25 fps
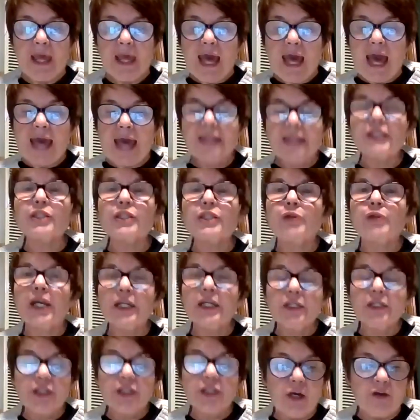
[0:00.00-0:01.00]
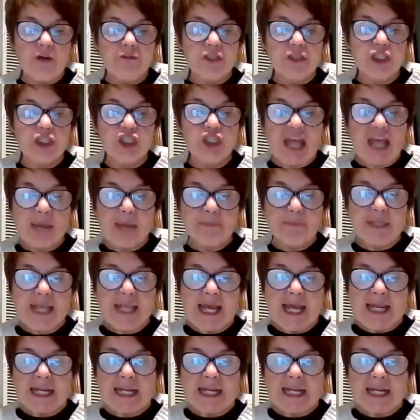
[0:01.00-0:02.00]
and director of the
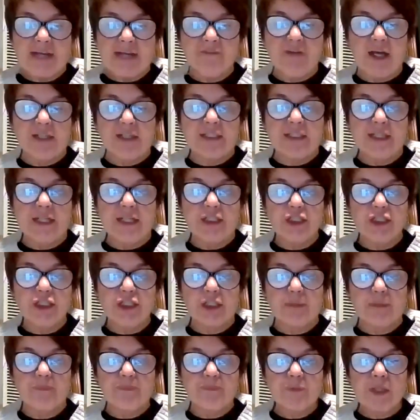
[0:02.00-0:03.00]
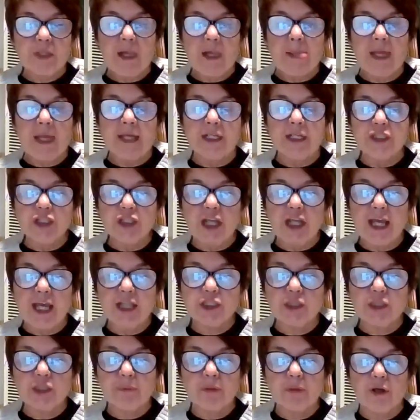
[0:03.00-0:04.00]
Jamyang Foundation, an
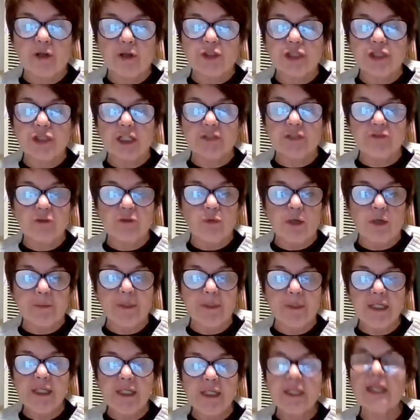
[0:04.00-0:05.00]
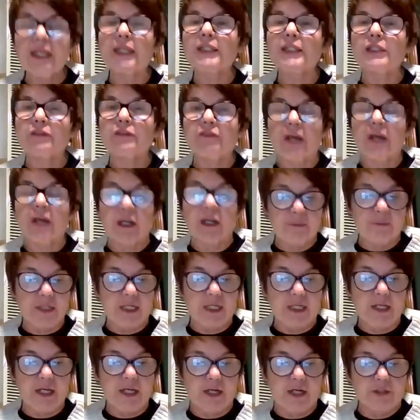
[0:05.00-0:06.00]
education project for women in
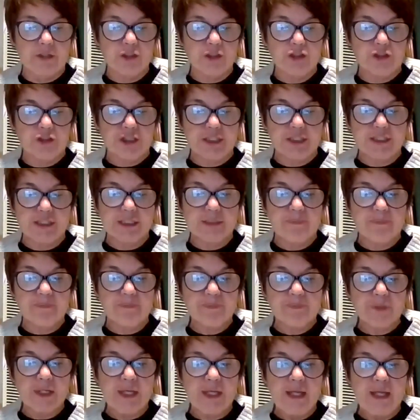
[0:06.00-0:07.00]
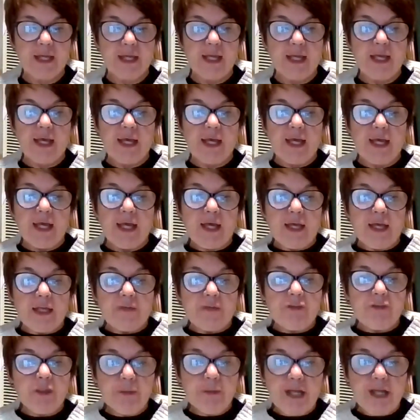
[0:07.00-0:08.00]
developing countries.
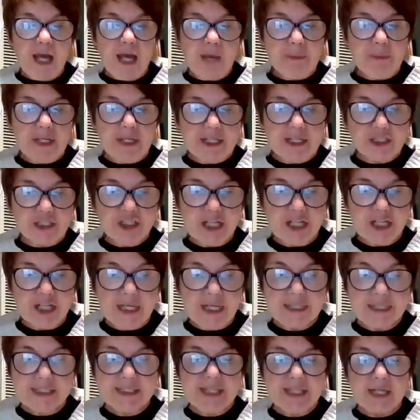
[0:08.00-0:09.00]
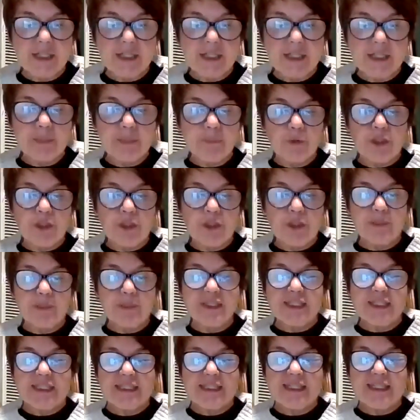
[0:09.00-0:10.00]
Unwakaba Lecture has studied Buddhism
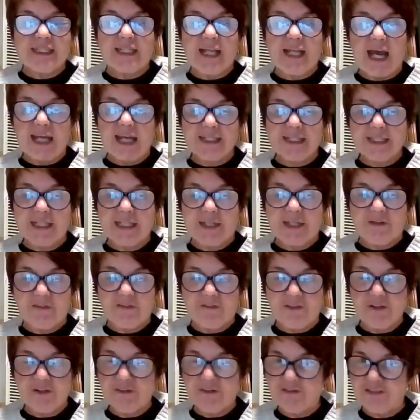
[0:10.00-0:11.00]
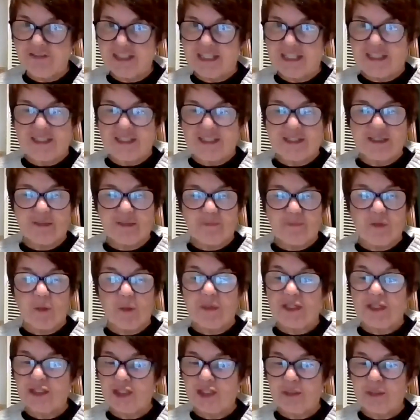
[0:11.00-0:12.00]
since the 1950s,
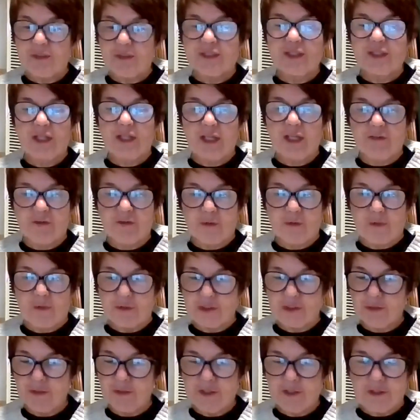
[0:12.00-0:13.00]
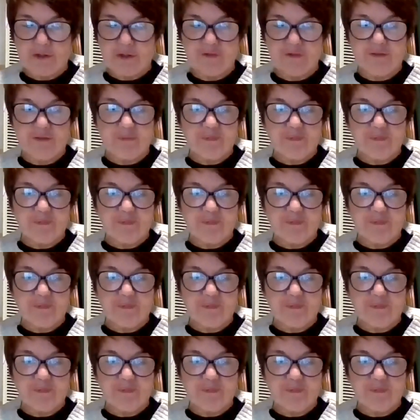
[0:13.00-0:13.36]
when she was 11 or 12.